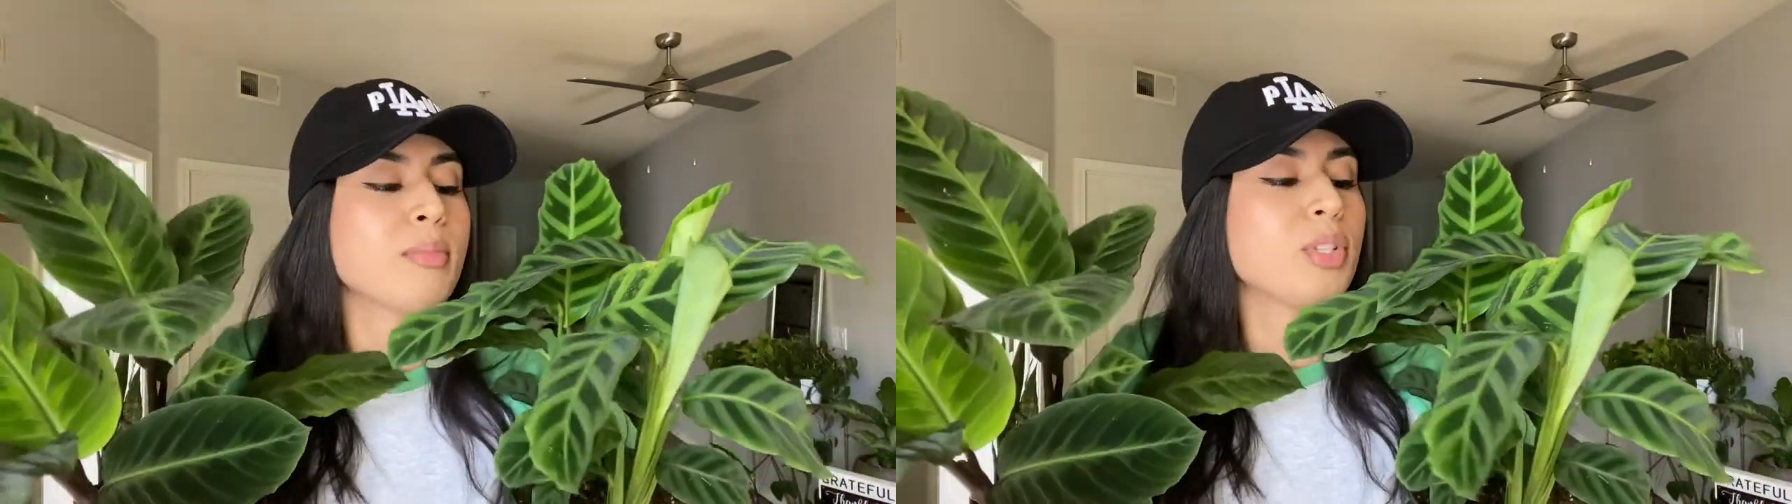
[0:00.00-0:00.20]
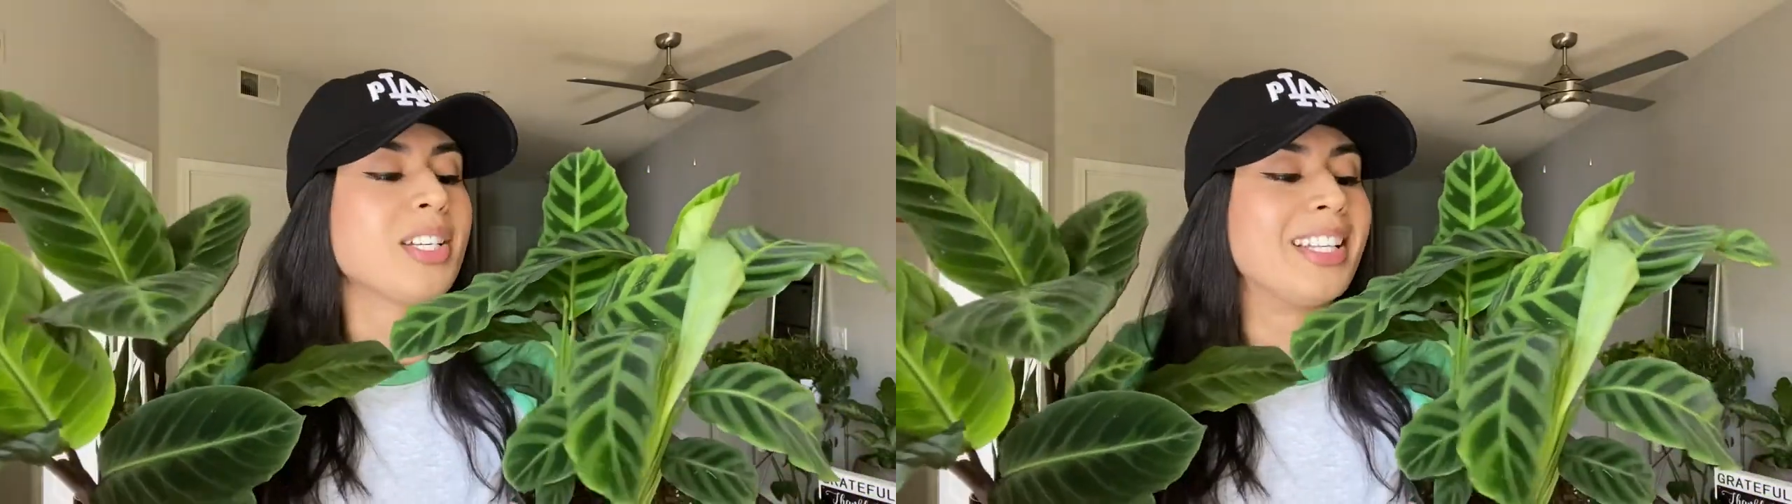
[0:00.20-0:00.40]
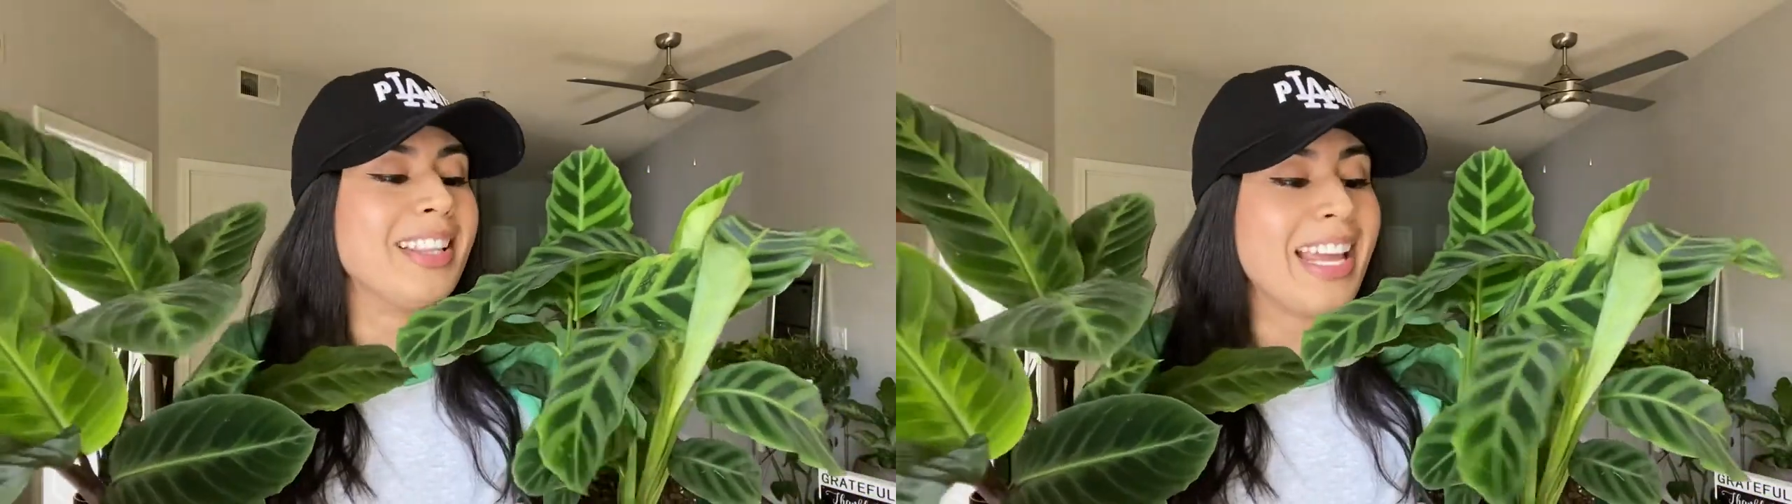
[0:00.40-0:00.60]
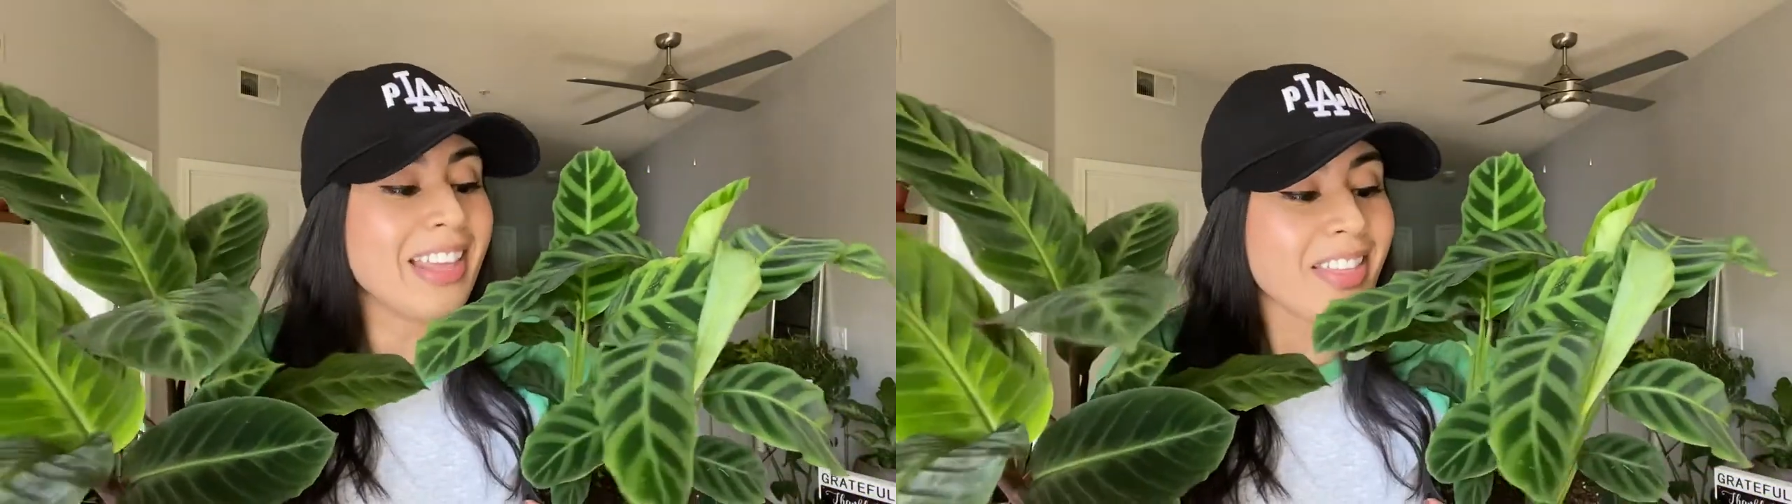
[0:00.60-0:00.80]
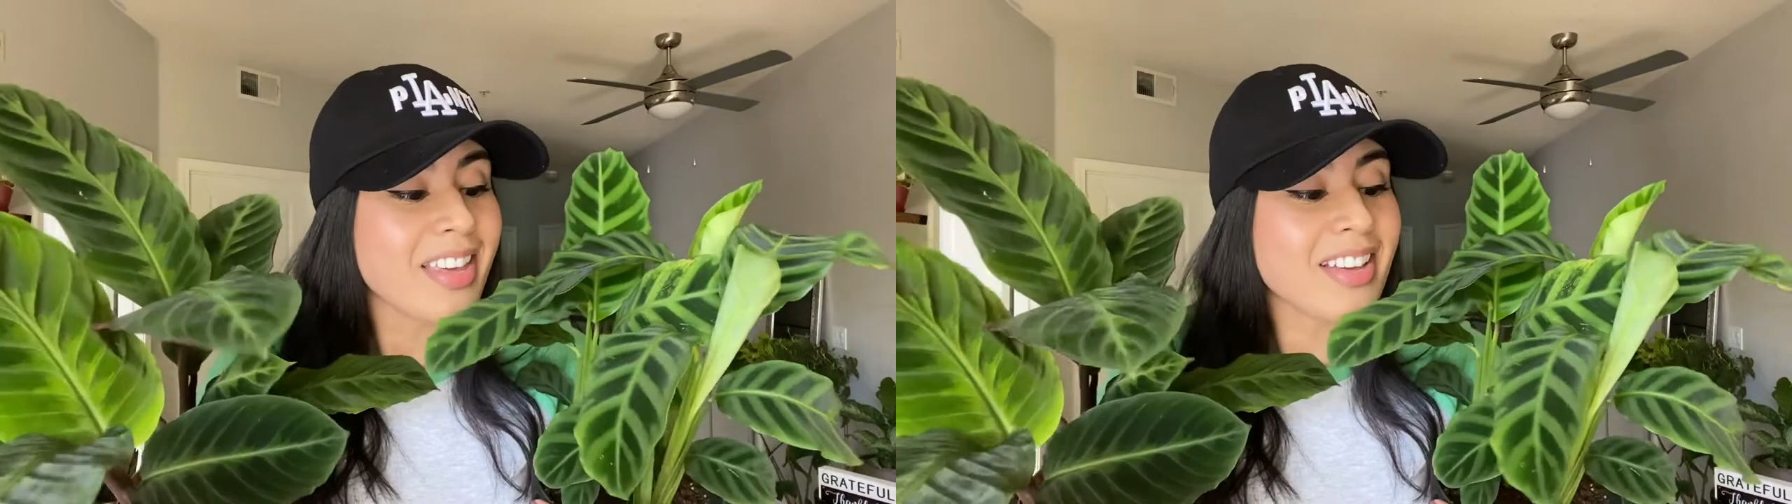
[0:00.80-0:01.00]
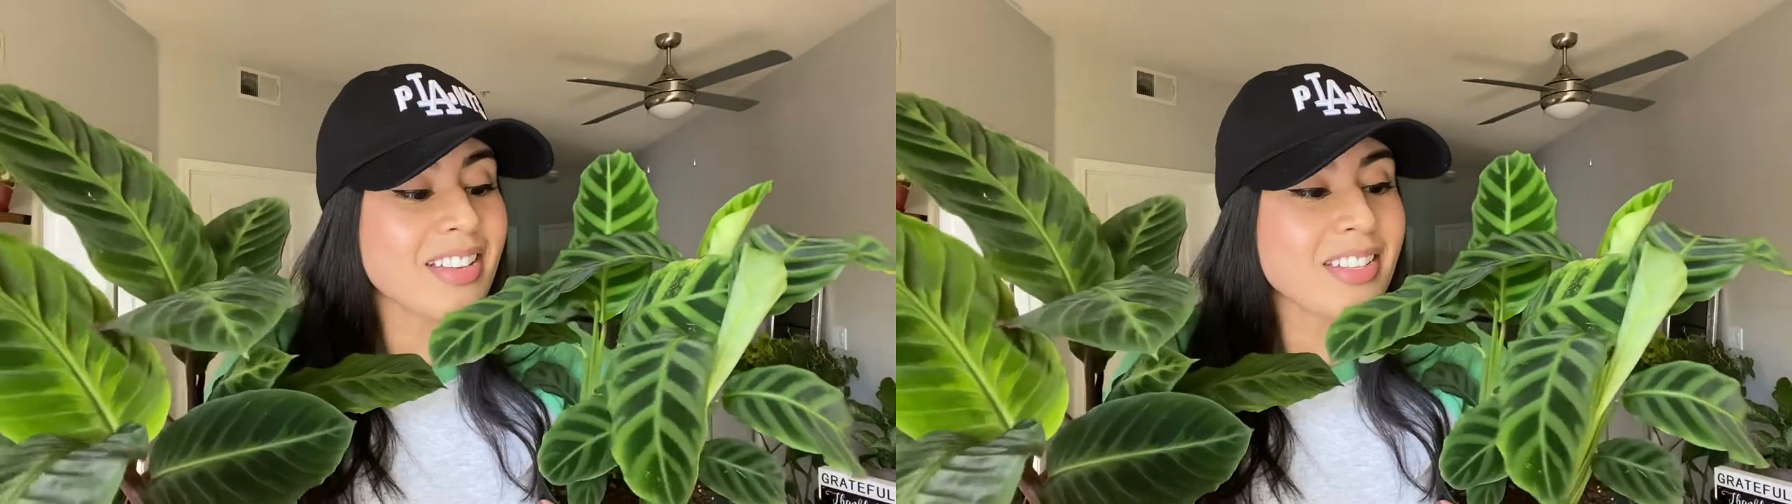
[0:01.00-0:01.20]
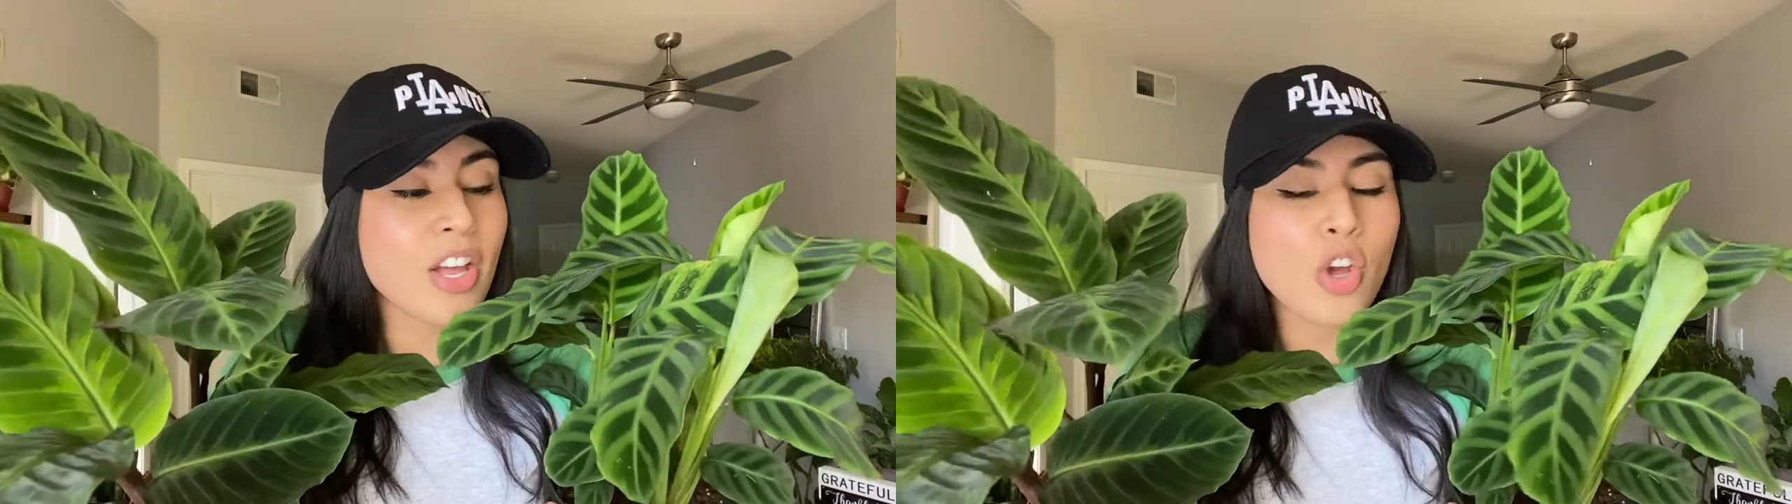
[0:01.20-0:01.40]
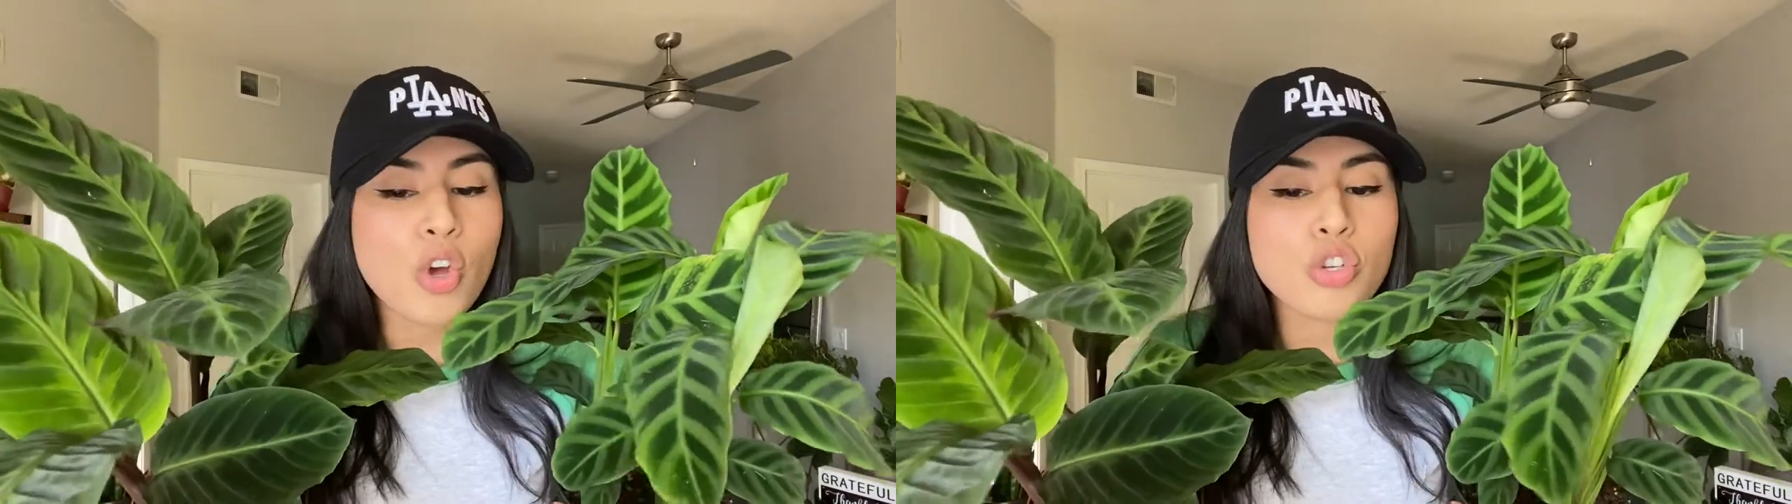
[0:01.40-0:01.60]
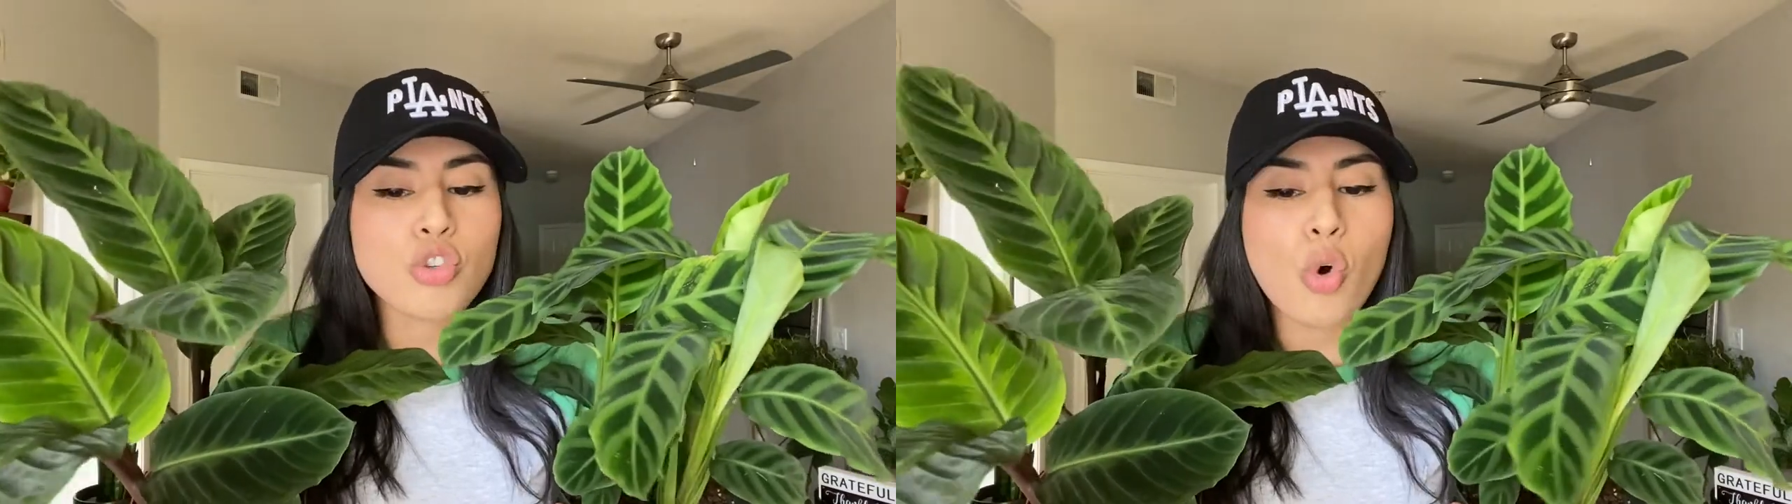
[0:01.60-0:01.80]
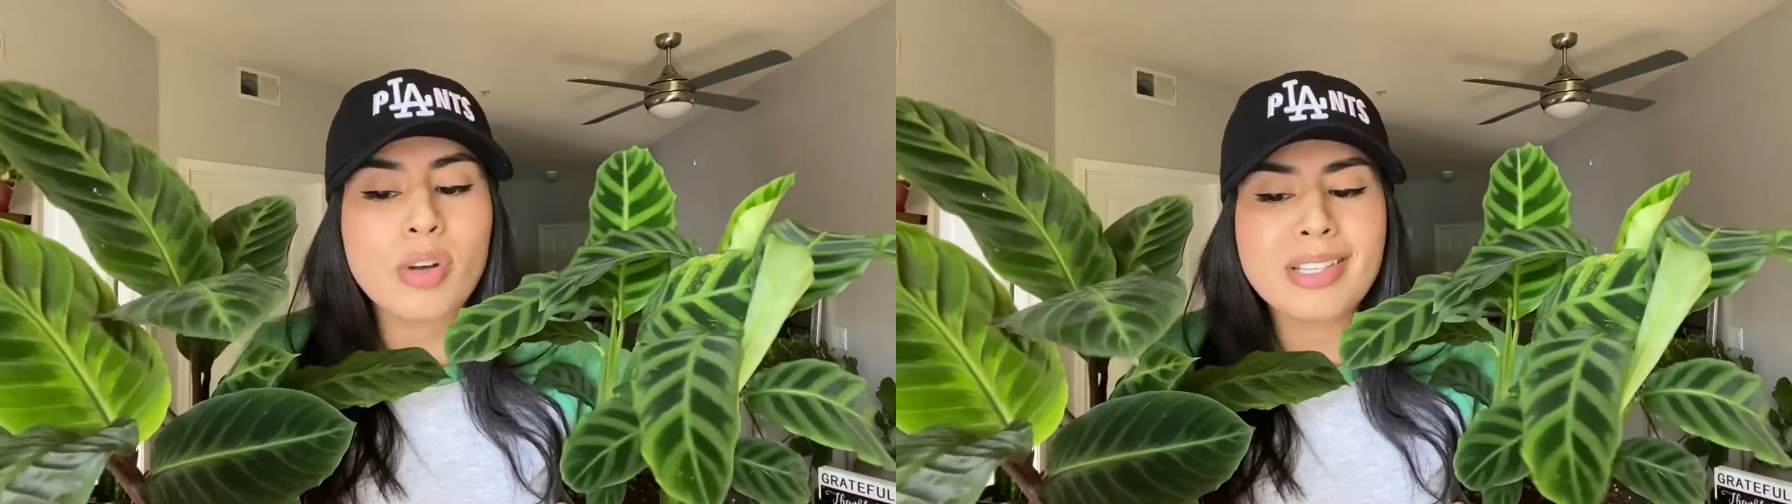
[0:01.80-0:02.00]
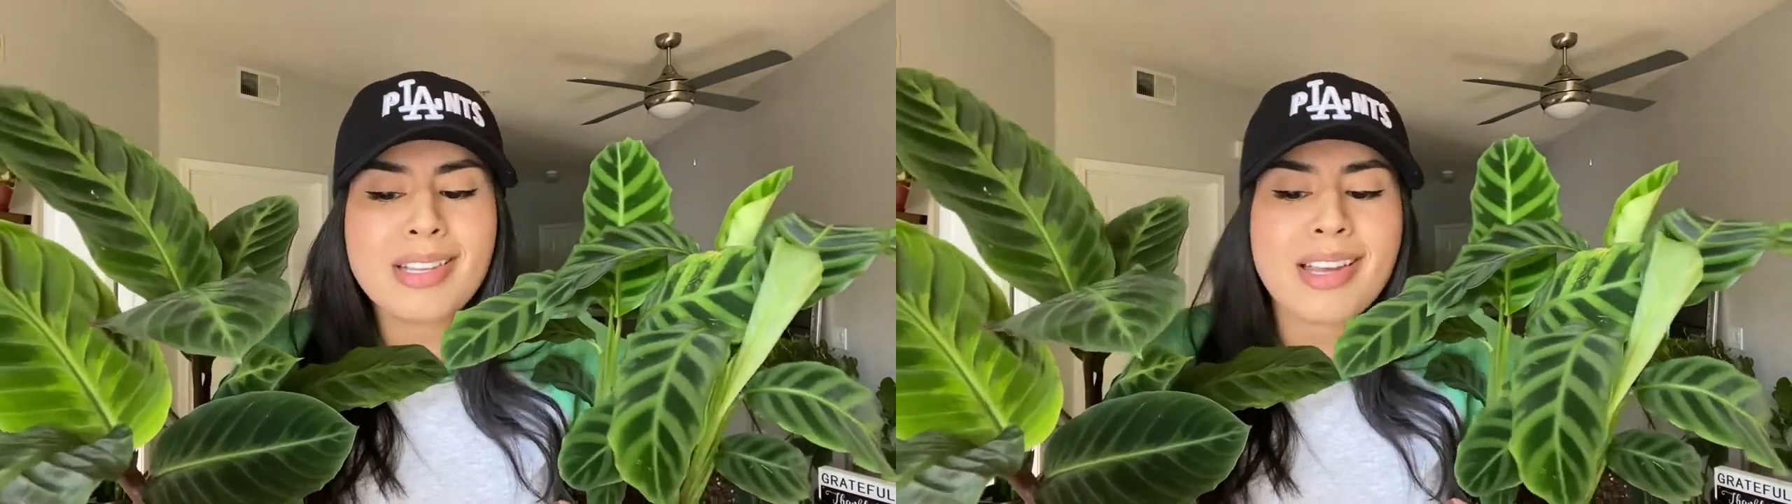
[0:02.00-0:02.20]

Calatheas. So it's